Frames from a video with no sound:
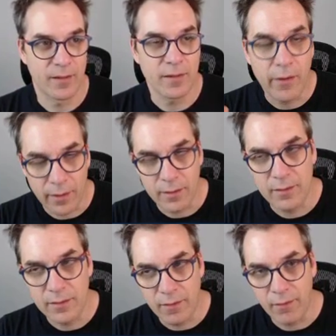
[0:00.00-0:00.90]
So,
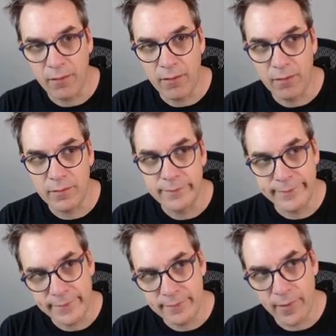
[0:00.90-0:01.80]

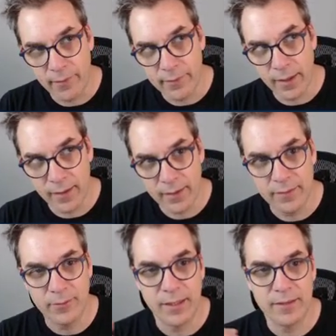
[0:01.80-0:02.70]
okay,
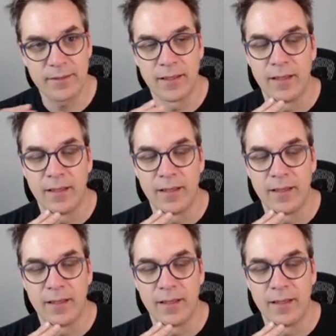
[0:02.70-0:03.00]
well,